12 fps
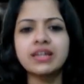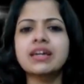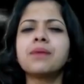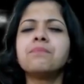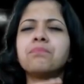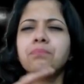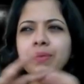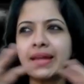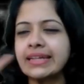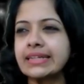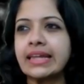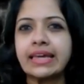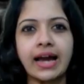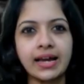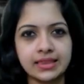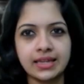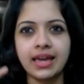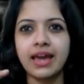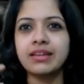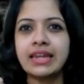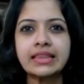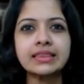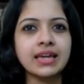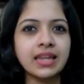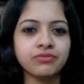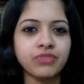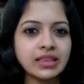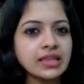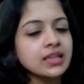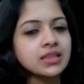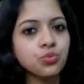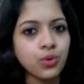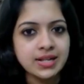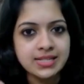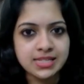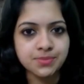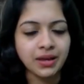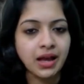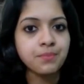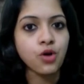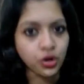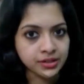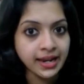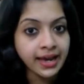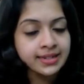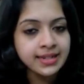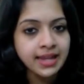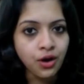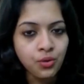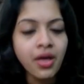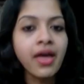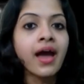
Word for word: Like completely, I think anything and everything in the world has become online now,